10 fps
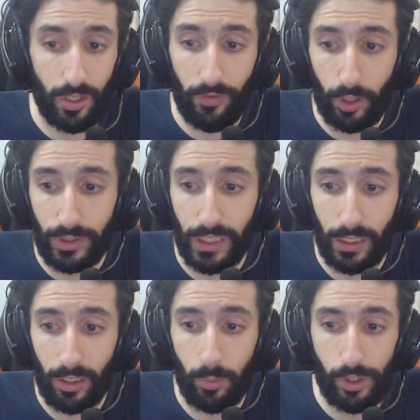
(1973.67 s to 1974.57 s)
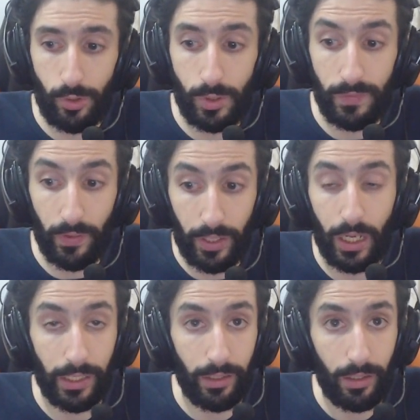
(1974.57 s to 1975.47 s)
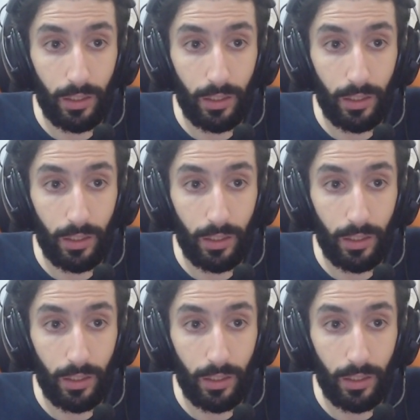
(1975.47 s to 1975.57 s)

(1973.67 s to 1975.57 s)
difficulty in Guild Wars 2 is very high.